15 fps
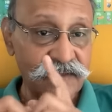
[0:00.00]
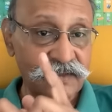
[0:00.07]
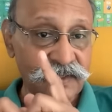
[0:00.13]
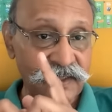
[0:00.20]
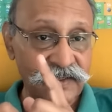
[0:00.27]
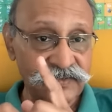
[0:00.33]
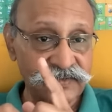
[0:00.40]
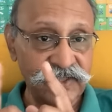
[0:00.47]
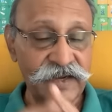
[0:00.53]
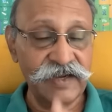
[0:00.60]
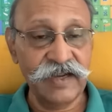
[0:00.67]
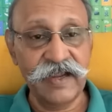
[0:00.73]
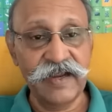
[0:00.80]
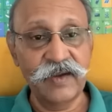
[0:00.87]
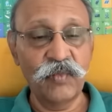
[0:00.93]
There is
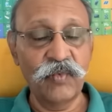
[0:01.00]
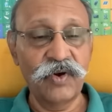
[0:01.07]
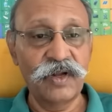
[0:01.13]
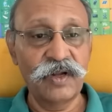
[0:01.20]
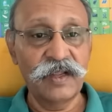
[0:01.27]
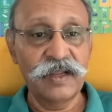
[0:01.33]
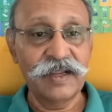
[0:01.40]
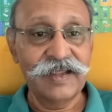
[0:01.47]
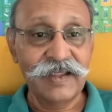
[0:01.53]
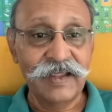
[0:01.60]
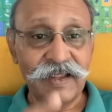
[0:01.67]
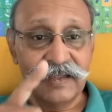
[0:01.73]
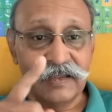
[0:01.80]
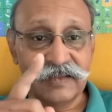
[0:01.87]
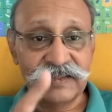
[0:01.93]
China involved.
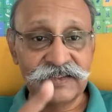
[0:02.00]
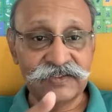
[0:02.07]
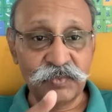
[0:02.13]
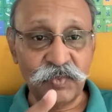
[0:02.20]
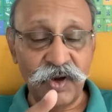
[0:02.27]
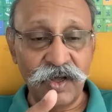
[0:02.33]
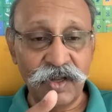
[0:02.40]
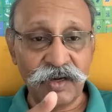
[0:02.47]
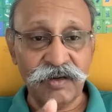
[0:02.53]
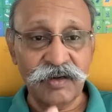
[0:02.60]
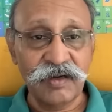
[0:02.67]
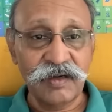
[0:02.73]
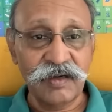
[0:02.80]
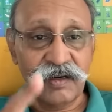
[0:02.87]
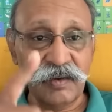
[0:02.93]
This war
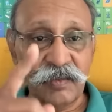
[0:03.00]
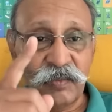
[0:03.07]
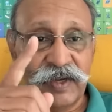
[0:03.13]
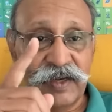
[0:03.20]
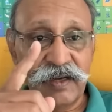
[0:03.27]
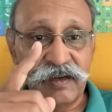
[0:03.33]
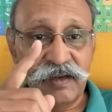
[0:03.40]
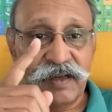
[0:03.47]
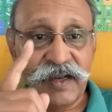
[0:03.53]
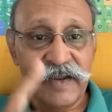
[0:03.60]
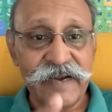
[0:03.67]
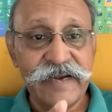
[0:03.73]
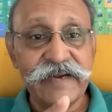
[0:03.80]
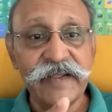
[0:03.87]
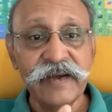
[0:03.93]
will
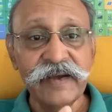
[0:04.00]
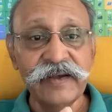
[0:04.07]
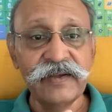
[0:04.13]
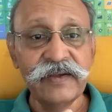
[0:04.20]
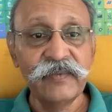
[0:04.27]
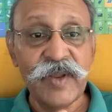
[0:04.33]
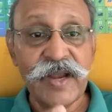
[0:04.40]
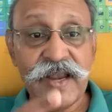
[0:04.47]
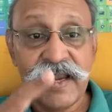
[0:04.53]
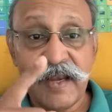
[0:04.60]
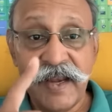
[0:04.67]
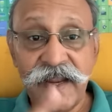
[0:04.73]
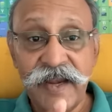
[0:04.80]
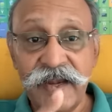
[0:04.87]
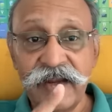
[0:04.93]
lead
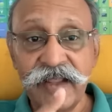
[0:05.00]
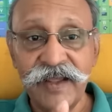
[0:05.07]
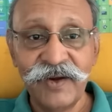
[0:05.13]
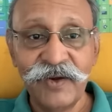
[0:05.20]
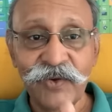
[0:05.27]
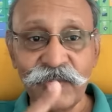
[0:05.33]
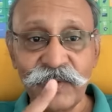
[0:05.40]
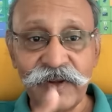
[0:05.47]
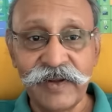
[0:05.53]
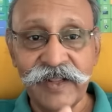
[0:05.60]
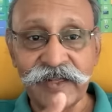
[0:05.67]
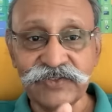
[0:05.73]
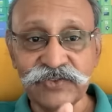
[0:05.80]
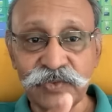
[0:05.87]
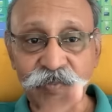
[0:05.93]
to
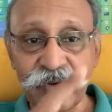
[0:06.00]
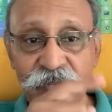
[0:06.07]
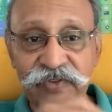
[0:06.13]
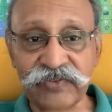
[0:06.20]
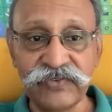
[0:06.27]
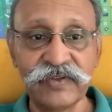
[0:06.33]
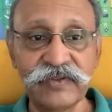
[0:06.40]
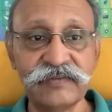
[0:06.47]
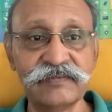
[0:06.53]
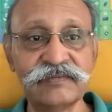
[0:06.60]
India's supremacy.